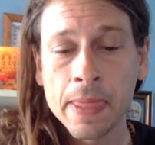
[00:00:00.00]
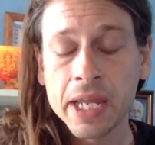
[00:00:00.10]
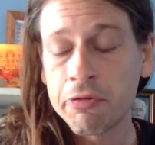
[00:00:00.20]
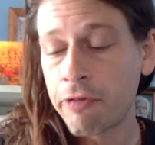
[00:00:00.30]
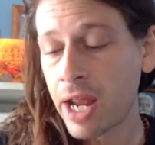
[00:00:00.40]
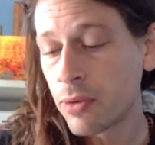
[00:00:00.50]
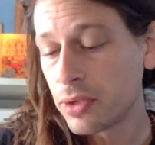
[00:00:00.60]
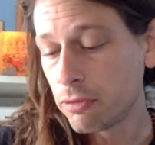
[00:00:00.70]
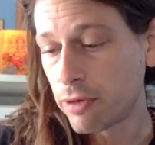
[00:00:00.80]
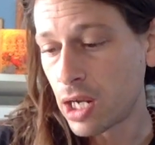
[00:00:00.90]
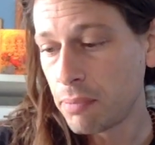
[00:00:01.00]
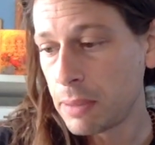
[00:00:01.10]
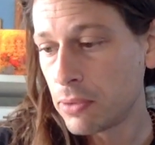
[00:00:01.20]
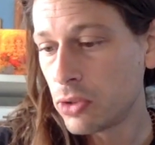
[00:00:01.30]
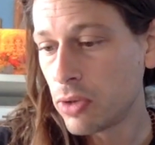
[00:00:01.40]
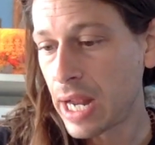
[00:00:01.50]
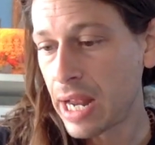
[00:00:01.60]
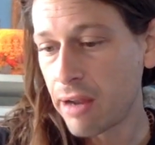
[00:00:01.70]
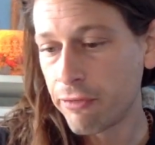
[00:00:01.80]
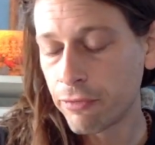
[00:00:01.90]
In fact, when you find people who
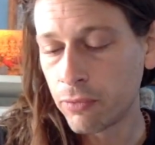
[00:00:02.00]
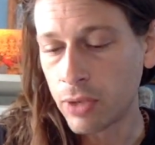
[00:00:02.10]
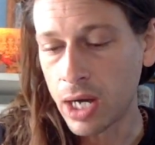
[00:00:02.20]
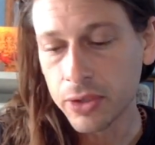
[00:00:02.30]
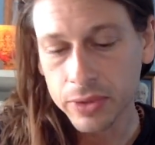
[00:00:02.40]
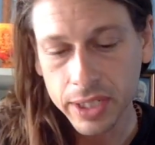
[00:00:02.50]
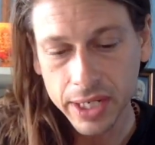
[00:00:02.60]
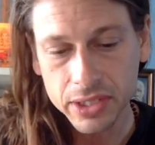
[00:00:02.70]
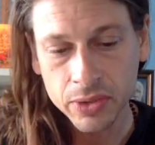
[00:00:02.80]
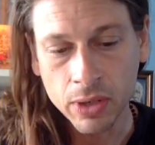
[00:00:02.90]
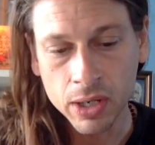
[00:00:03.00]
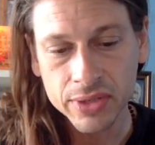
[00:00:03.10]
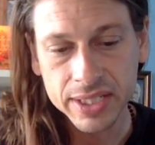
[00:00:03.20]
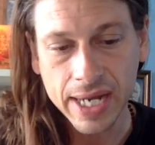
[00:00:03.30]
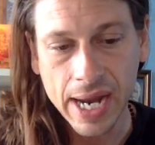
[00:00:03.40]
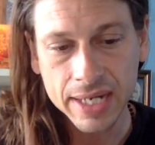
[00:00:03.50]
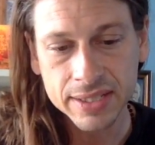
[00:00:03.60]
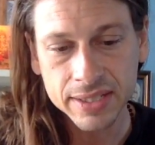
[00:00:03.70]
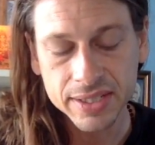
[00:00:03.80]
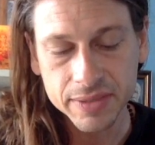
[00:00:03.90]
have Rahu and Ketu on this
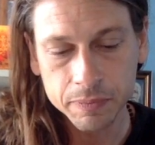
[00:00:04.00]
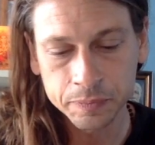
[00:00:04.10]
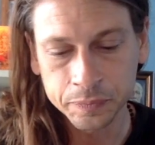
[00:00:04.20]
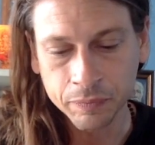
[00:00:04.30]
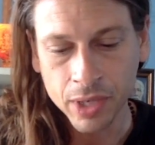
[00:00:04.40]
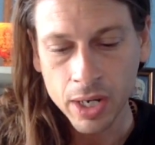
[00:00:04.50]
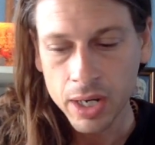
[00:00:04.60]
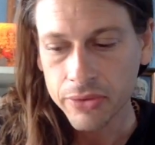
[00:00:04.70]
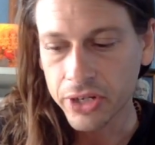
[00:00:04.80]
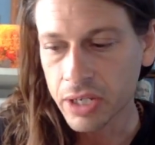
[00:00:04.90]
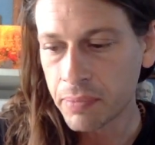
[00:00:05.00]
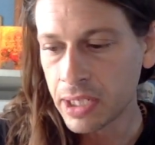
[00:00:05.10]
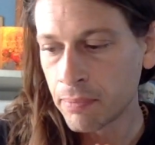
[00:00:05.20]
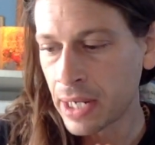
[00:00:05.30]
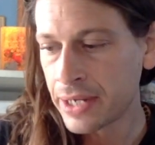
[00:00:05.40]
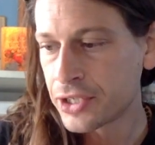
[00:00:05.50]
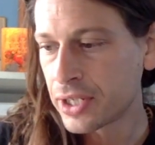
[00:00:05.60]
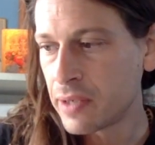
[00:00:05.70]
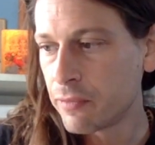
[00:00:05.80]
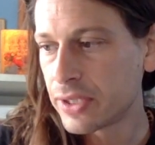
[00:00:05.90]
axis, there can be a major
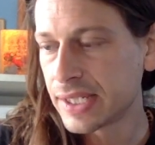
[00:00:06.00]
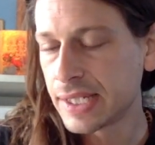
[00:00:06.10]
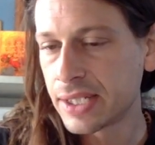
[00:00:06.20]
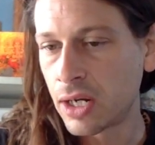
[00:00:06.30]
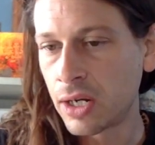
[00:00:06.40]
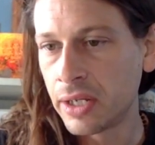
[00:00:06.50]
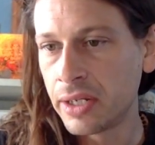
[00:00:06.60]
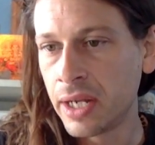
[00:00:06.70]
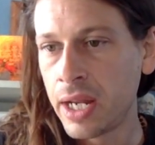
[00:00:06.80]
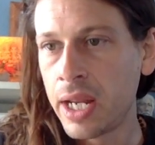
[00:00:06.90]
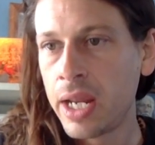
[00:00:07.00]
emphasis on,